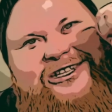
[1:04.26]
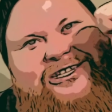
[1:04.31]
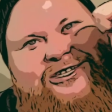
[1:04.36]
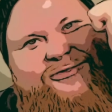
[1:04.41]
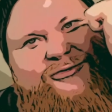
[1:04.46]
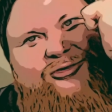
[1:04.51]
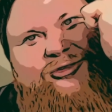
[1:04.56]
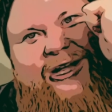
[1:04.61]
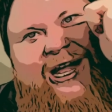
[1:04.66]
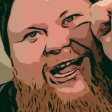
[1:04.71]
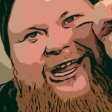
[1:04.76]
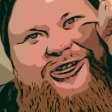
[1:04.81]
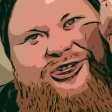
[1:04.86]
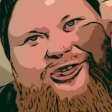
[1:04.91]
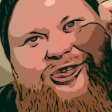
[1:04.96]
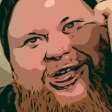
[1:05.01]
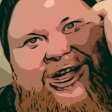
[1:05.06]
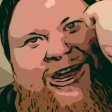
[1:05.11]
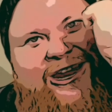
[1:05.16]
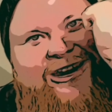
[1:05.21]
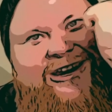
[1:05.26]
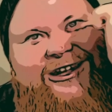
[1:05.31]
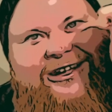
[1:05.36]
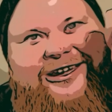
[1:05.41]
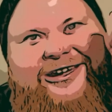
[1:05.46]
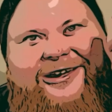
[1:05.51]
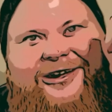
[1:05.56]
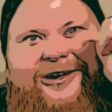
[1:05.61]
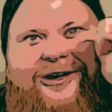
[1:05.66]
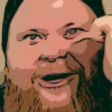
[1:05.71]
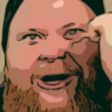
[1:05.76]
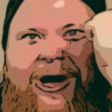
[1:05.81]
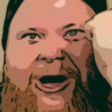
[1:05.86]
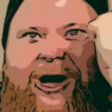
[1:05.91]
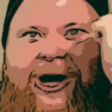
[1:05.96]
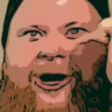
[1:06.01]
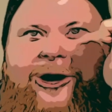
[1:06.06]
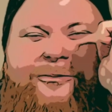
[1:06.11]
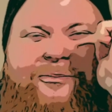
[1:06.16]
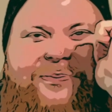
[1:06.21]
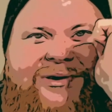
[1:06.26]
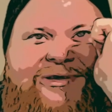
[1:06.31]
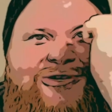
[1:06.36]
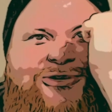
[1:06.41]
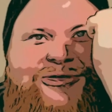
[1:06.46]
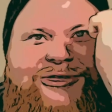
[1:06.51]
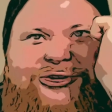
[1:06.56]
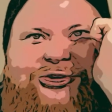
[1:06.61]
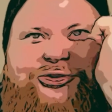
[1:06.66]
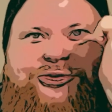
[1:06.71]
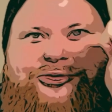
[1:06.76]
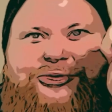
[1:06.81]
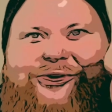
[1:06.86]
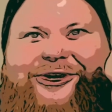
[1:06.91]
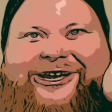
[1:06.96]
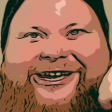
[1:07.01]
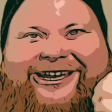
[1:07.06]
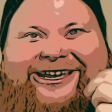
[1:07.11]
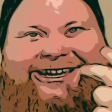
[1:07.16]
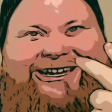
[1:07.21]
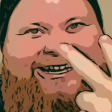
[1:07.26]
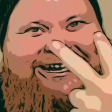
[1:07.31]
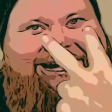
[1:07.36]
his flashlight up into the tree,